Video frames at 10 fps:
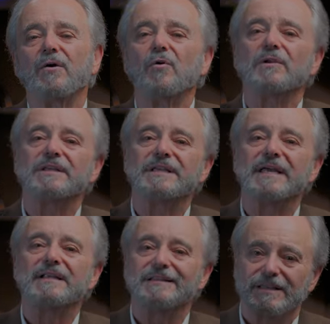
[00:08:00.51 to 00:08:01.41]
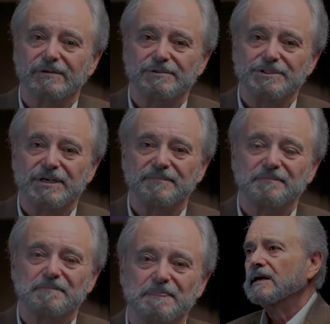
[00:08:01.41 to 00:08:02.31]
Holy Day liturgy.
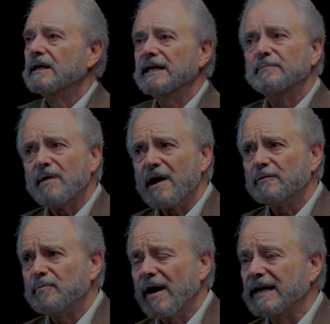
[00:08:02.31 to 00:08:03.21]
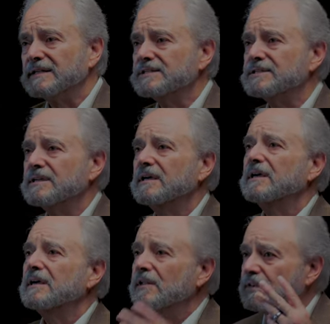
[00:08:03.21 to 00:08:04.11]
In modern practice,
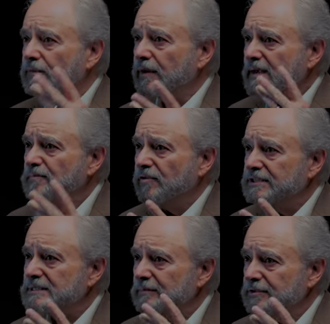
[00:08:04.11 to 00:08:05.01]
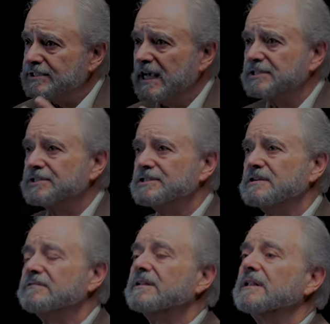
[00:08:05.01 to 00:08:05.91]
three principal sections
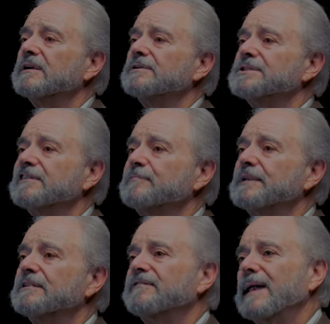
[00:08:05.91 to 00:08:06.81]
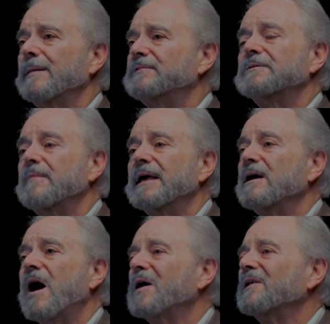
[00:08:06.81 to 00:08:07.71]
of the liturgy have been developed to make
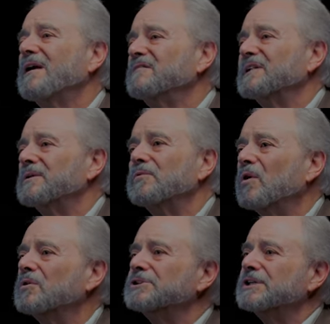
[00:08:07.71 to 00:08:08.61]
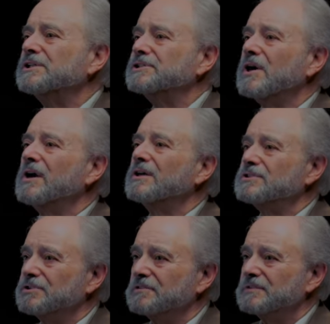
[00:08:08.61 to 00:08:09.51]
our lovely Rosh Hashanah
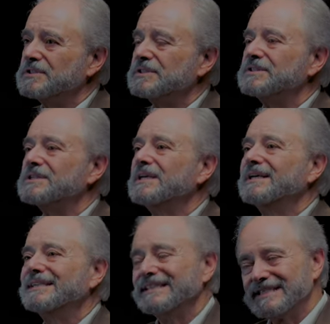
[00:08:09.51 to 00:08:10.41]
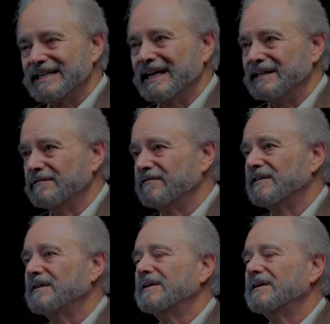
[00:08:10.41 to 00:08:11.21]
services distinctive.